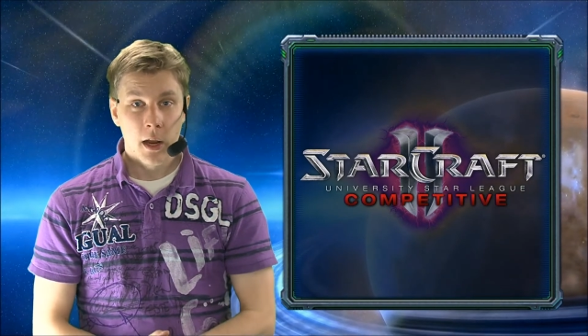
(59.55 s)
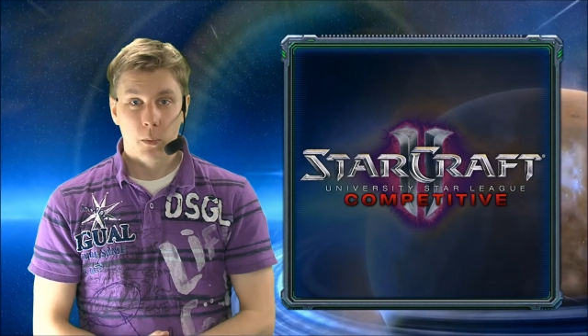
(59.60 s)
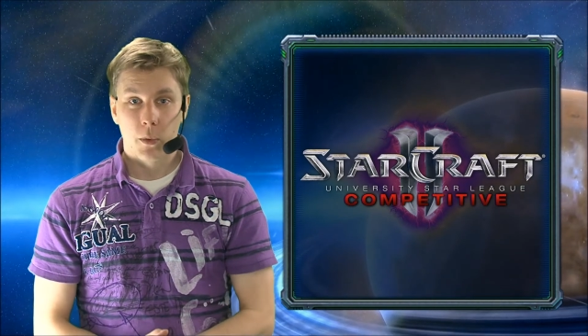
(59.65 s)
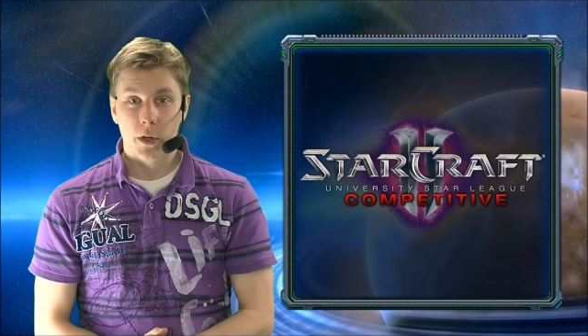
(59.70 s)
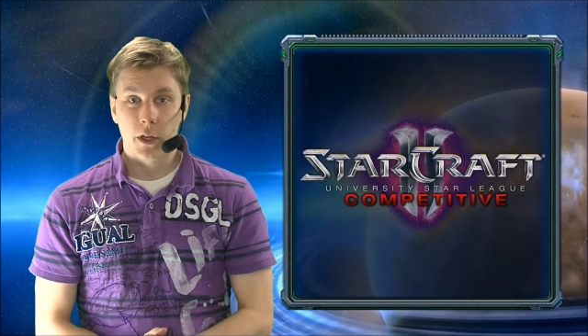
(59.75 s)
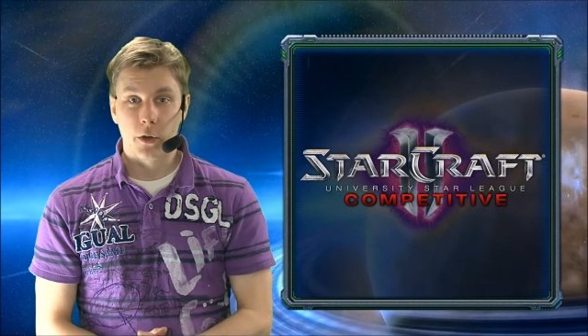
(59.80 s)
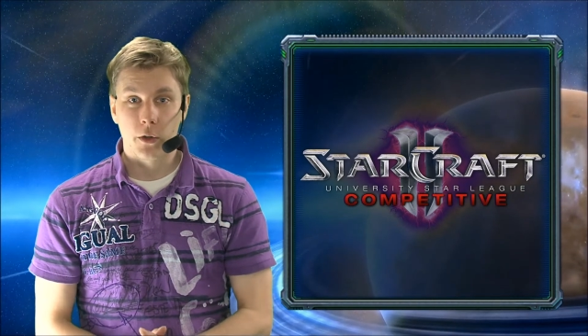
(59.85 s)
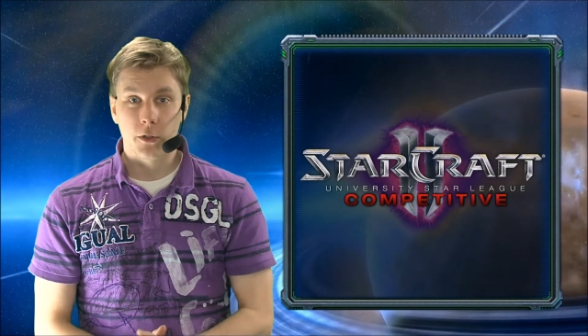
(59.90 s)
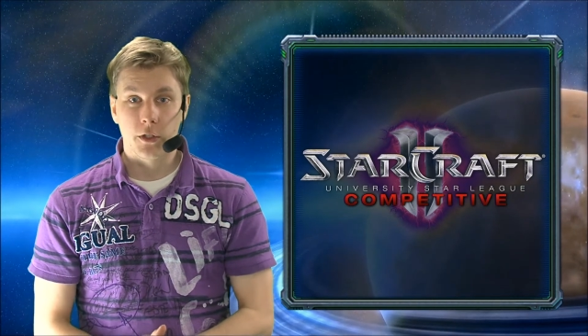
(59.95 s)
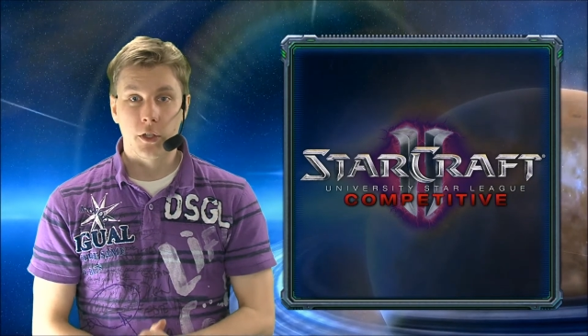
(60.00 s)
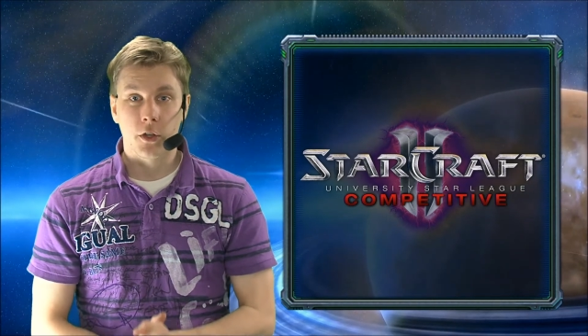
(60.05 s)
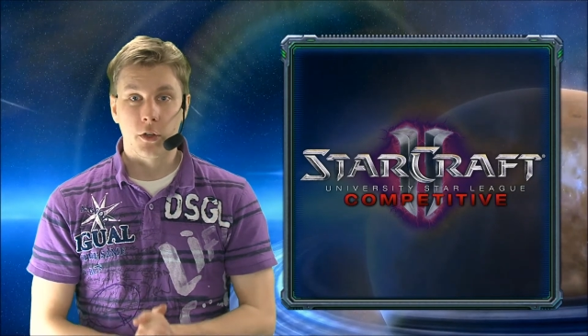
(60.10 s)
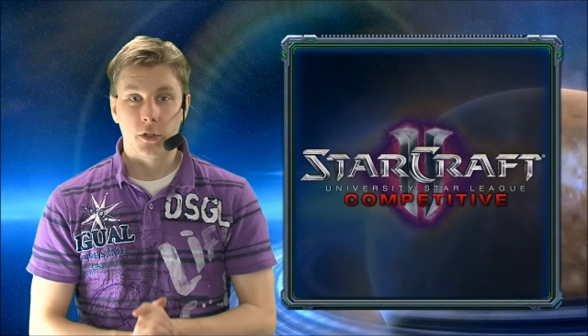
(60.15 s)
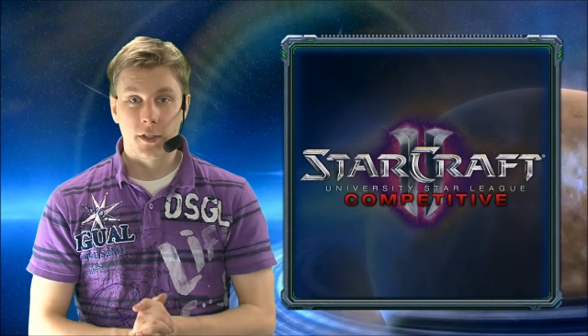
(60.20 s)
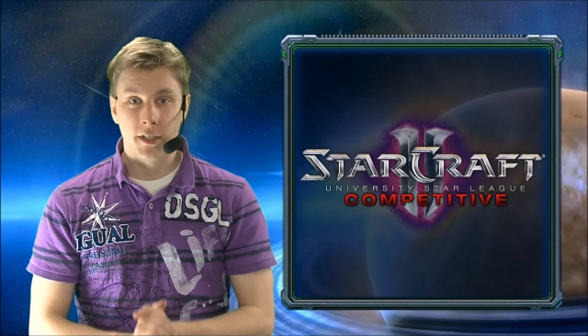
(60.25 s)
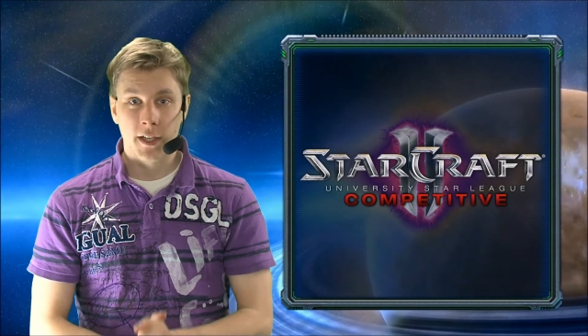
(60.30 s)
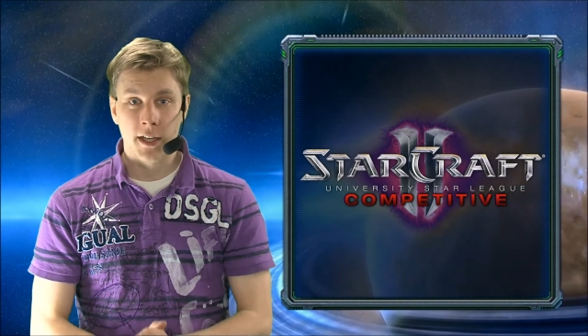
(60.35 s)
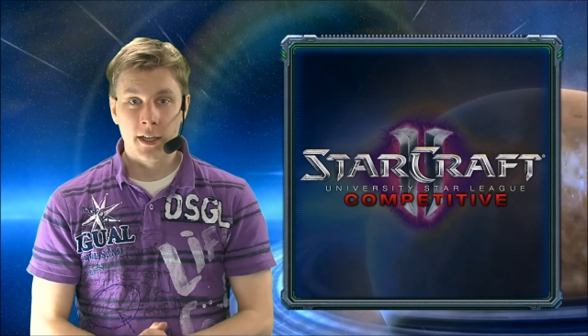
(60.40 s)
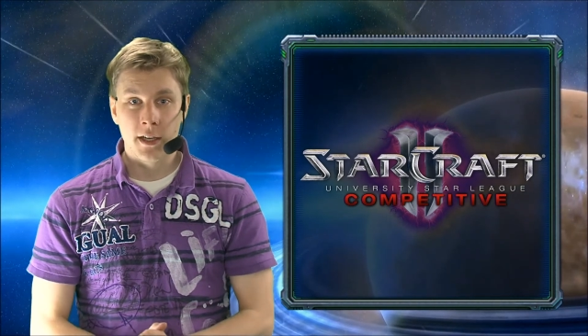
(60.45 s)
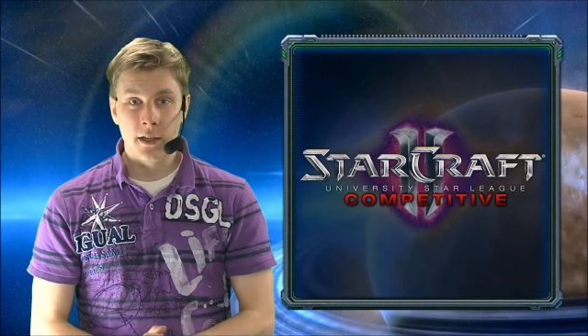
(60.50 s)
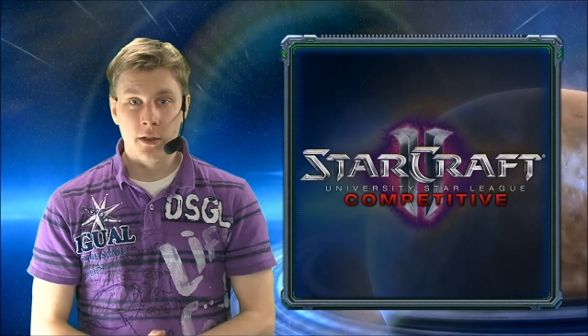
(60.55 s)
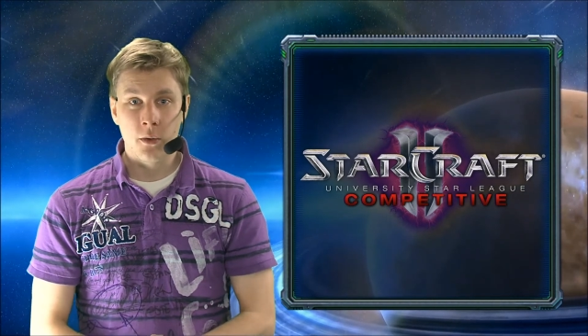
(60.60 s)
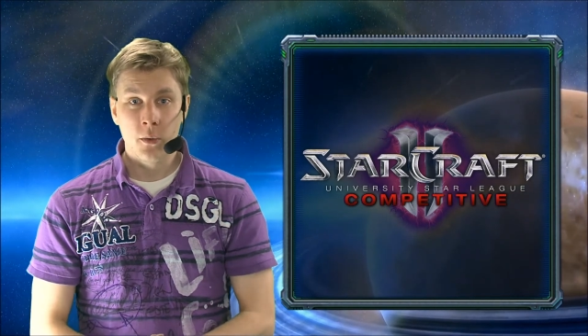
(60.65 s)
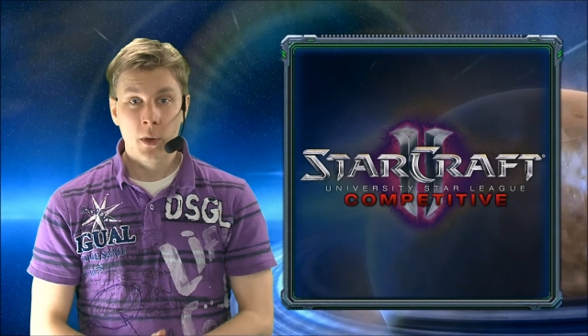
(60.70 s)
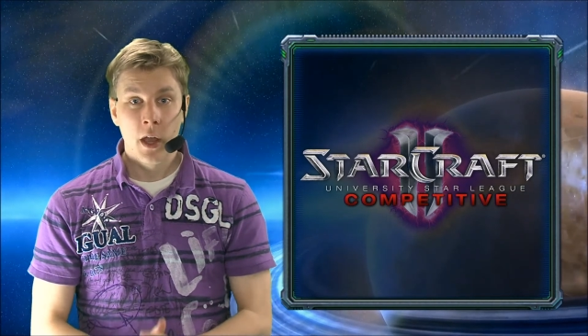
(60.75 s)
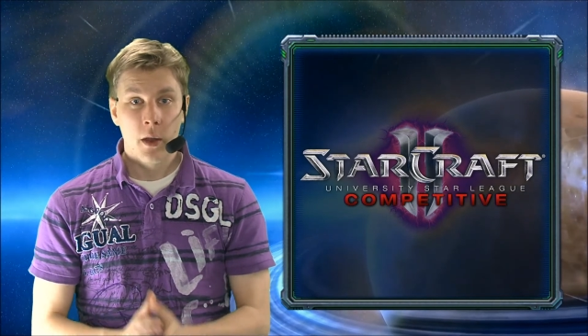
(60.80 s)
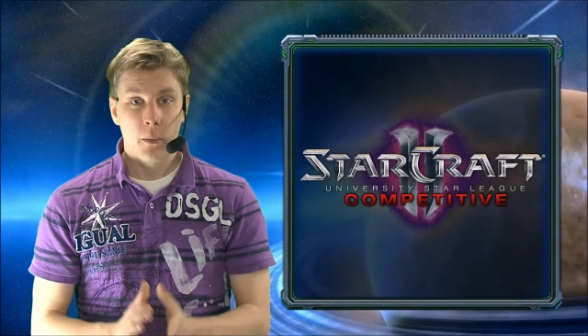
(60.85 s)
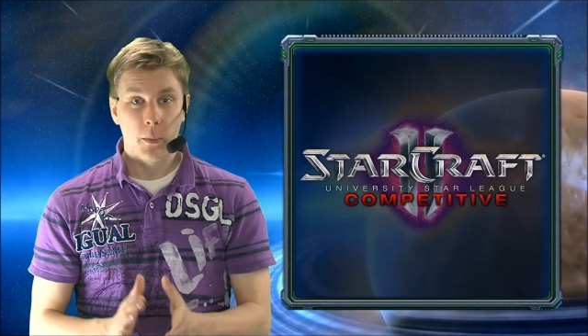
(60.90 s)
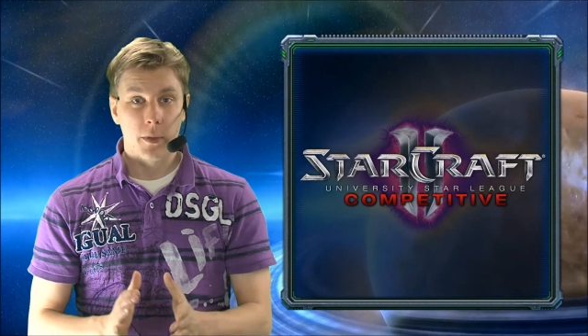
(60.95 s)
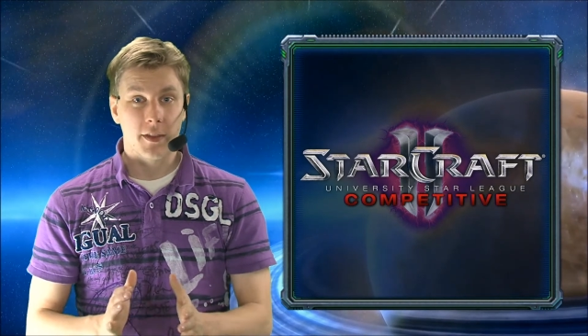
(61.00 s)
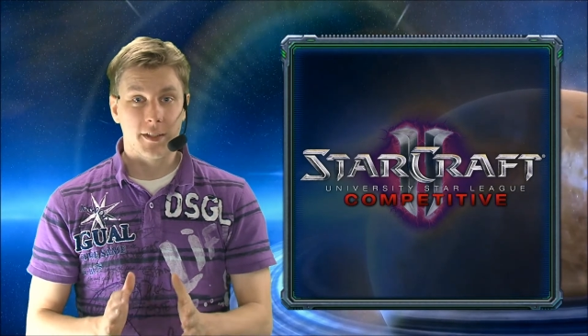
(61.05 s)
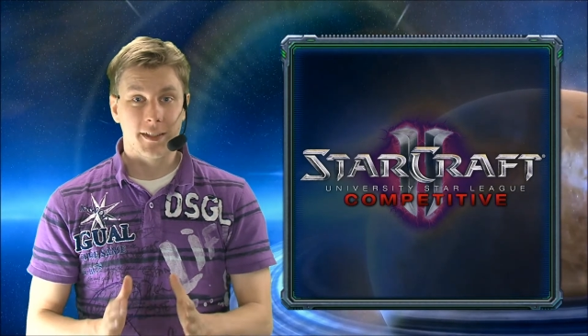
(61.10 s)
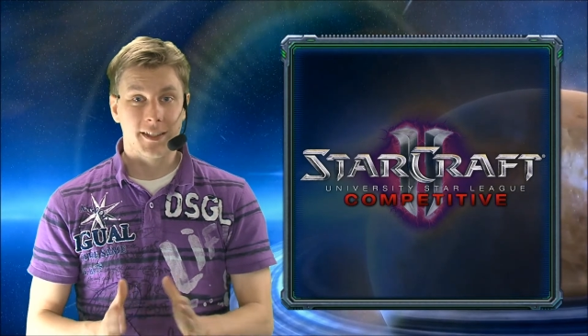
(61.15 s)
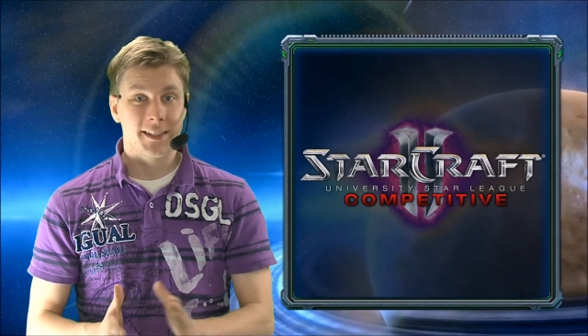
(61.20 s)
we're going to continue with the